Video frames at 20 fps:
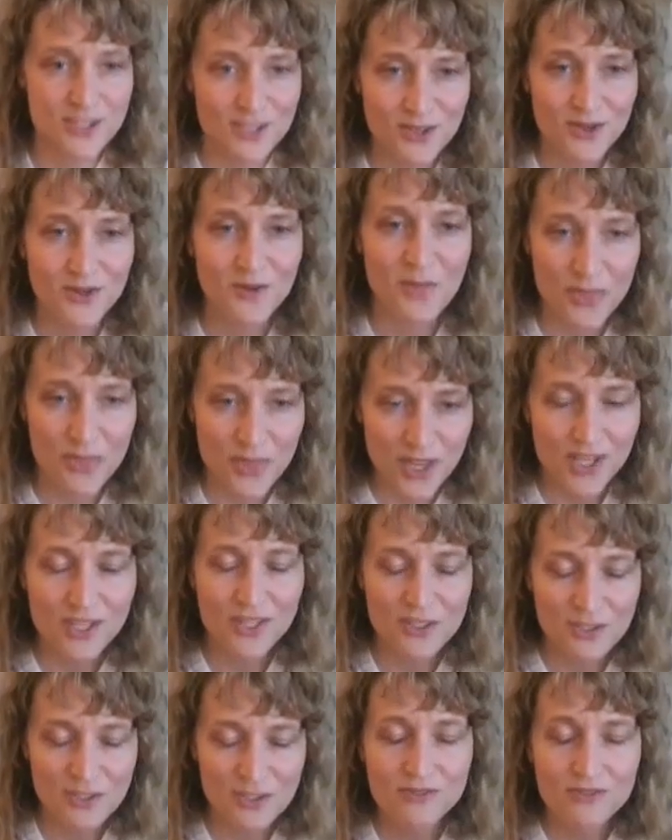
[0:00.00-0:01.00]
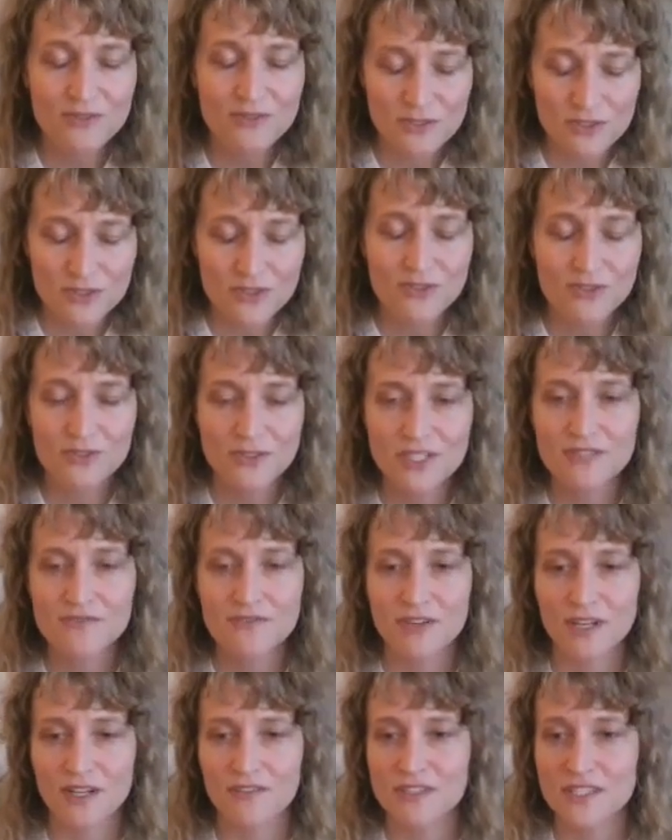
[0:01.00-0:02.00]
So thank you truly
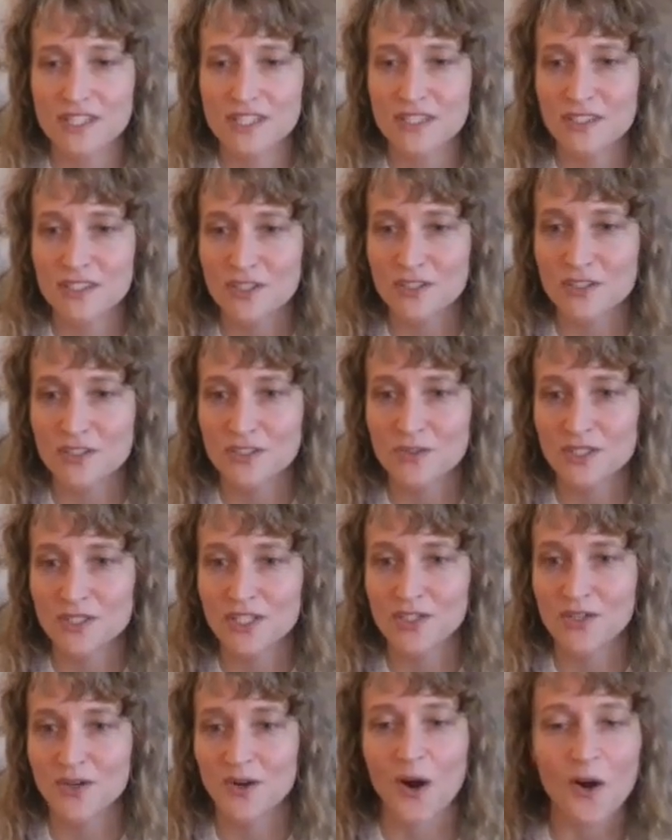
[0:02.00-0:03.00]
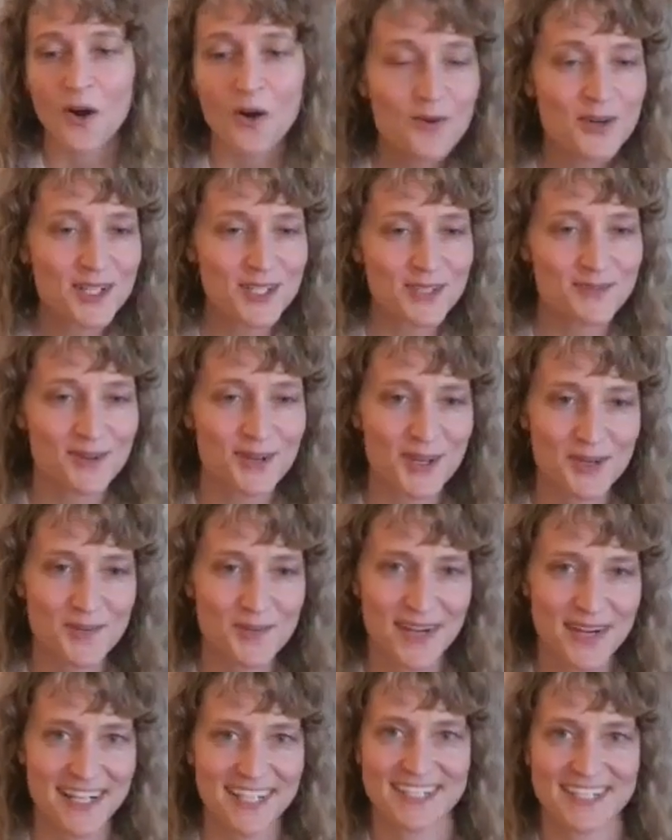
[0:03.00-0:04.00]
for everything that you're doing. You're always
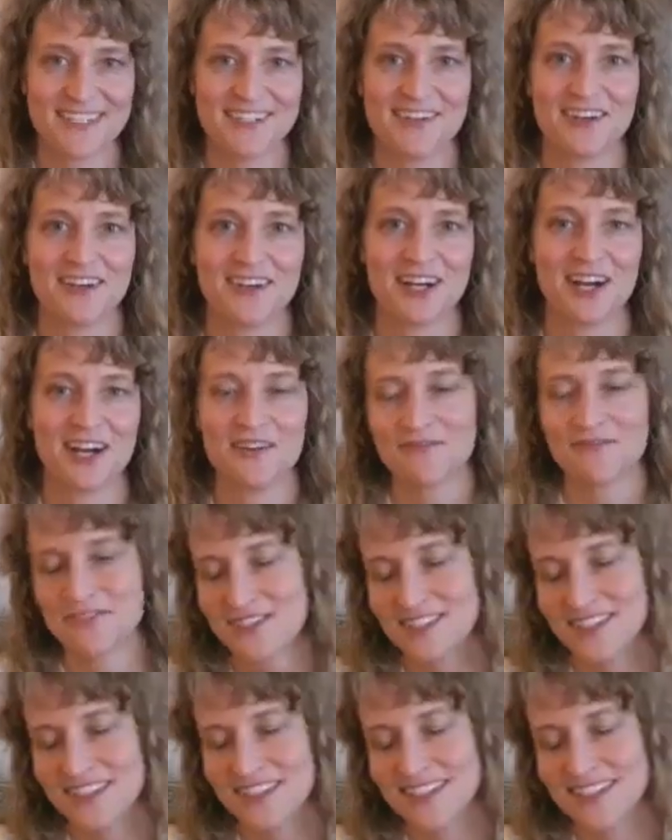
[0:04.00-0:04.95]
welcome back to our conference.